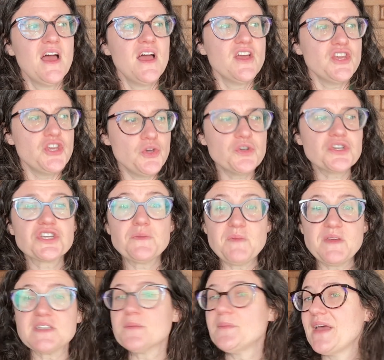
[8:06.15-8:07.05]
you should
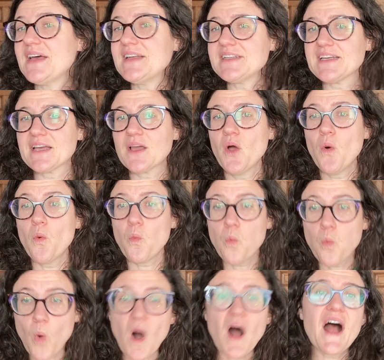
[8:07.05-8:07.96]
be demanding
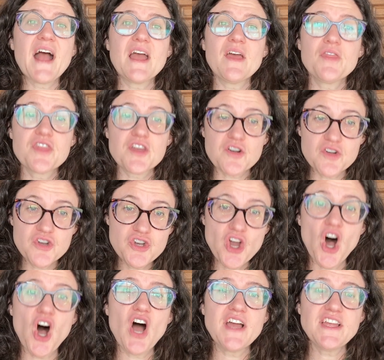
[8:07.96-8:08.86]
why they're
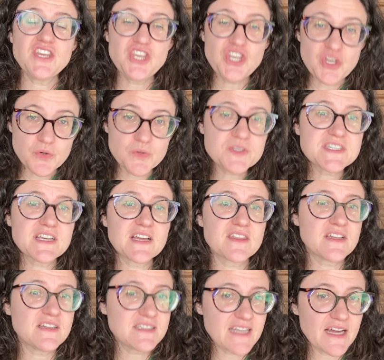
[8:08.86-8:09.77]
not using
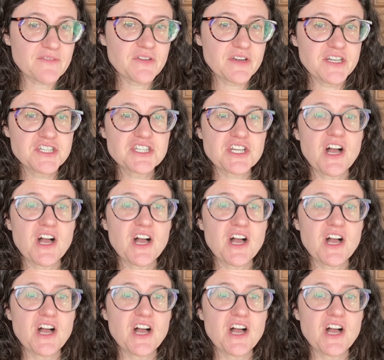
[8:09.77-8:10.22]
the leverage